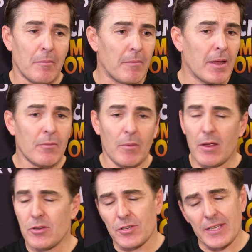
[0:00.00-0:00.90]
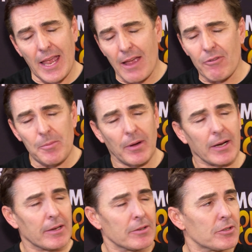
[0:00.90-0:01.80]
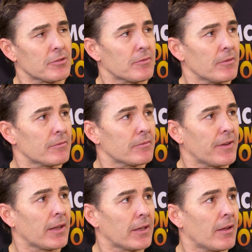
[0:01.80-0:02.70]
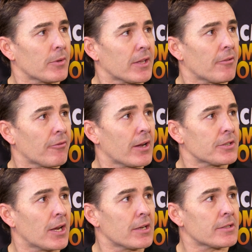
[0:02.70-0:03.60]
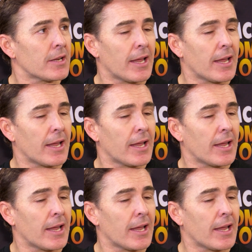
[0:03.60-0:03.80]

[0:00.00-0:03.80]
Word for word: meant just everybody just fell in love with that franchise,